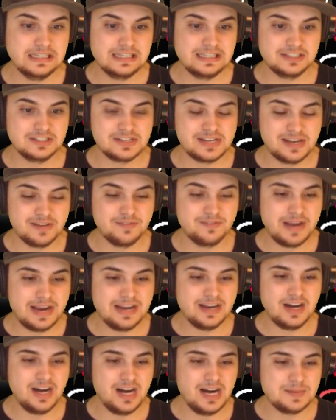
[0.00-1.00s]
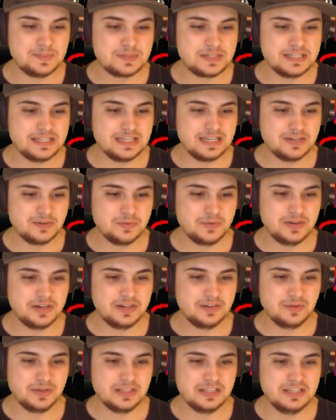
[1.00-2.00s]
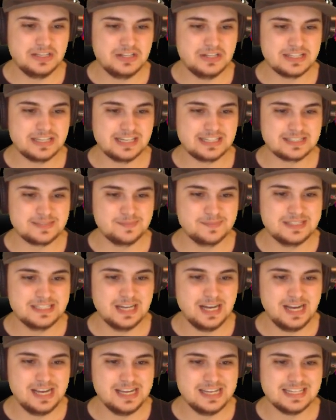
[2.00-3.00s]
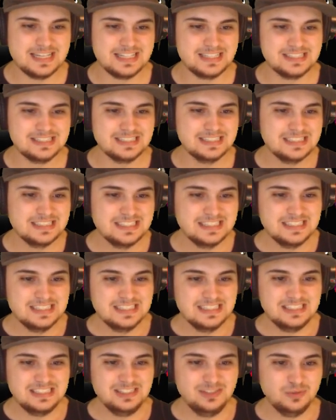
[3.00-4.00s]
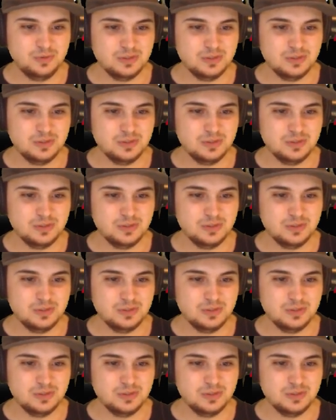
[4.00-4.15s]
like there's an evade option. I don't want to really use it because I'm dying here. I